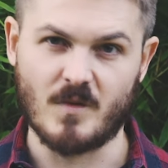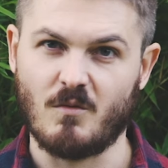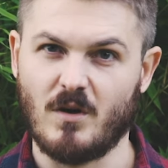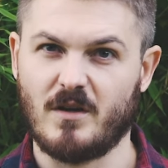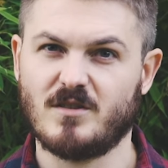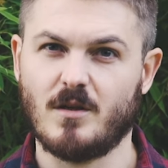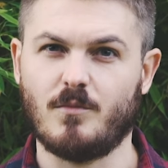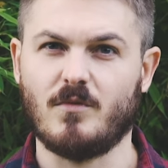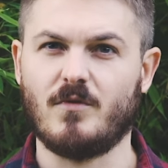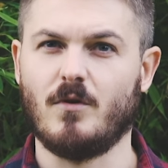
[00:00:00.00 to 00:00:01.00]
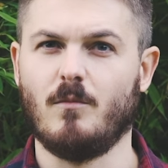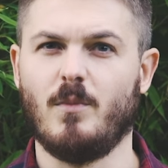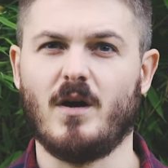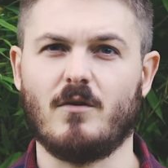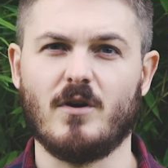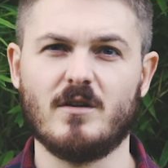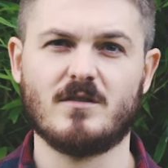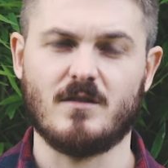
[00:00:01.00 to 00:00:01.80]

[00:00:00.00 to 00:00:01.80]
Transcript: Well, except if you're Bear Grylls,